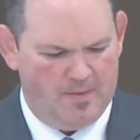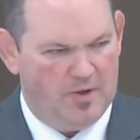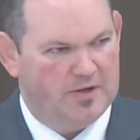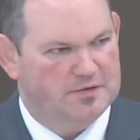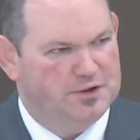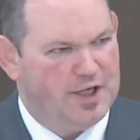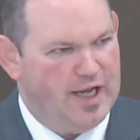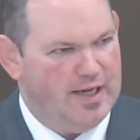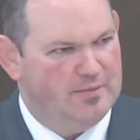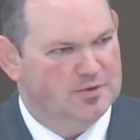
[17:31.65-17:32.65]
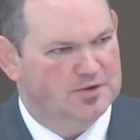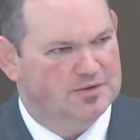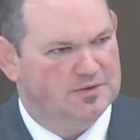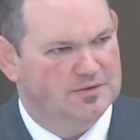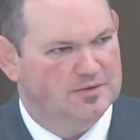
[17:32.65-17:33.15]
The book of
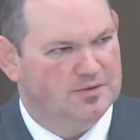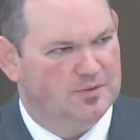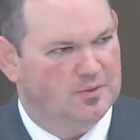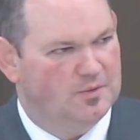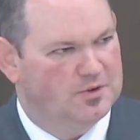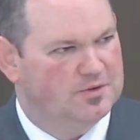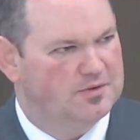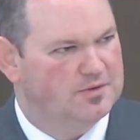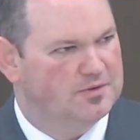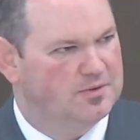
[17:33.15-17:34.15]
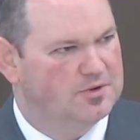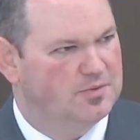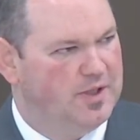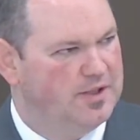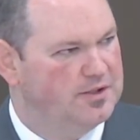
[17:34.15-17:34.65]
James was, was
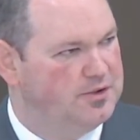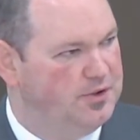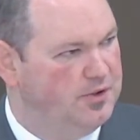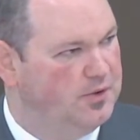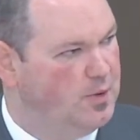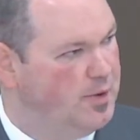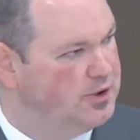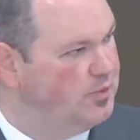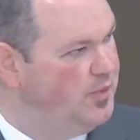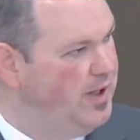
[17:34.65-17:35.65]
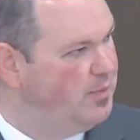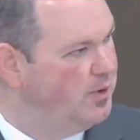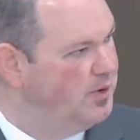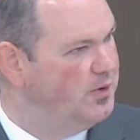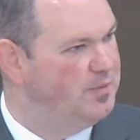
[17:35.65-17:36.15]
written to a bunch of
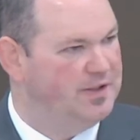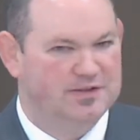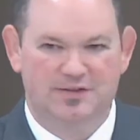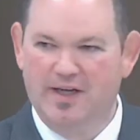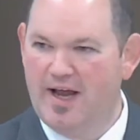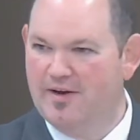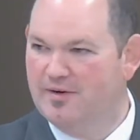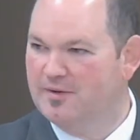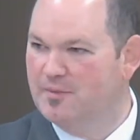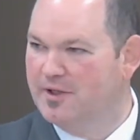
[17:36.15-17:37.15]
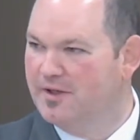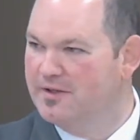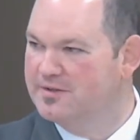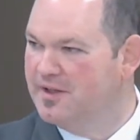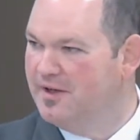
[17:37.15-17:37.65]
people who had been scattered
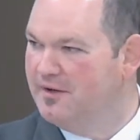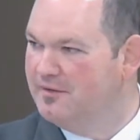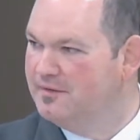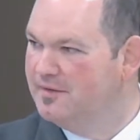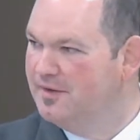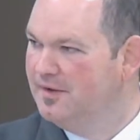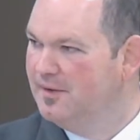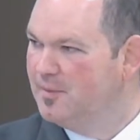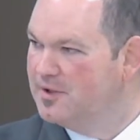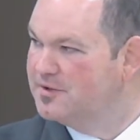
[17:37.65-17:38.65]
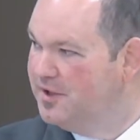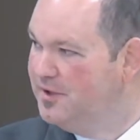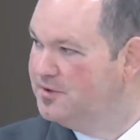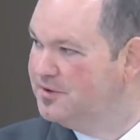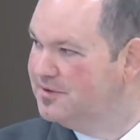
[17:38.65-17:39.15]
because of
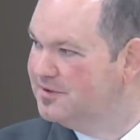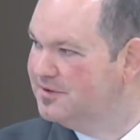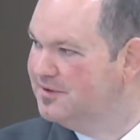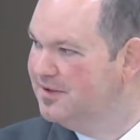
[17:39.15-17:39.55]
persecutions,